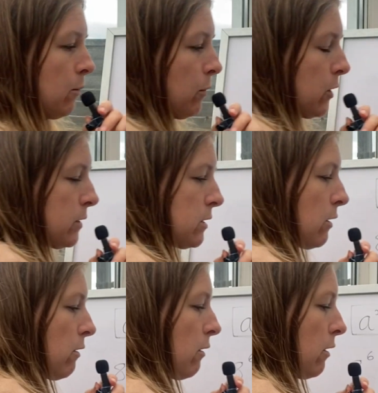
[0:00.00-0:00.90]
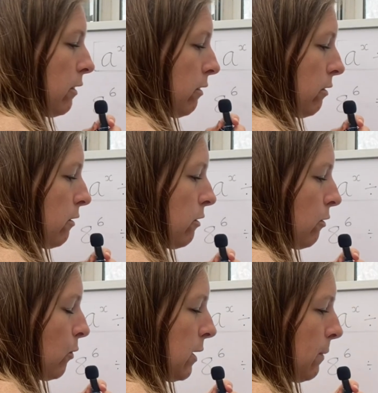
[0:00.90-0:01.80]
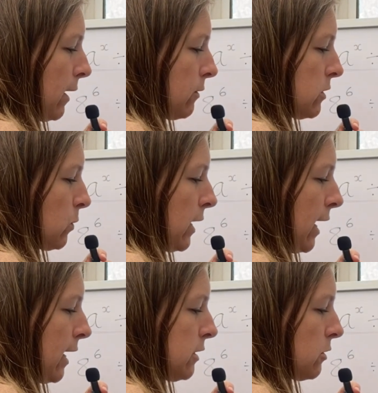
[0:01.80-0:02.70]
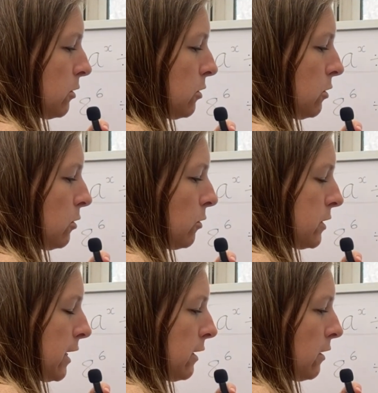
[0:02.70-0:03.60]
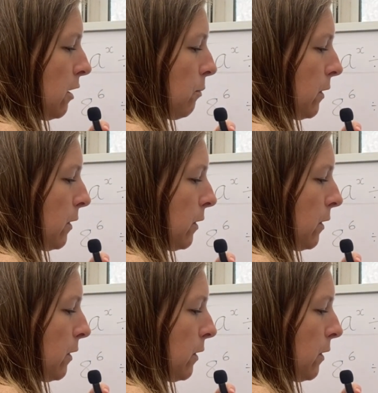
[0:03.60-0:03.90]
Because the £3 we had got taken up,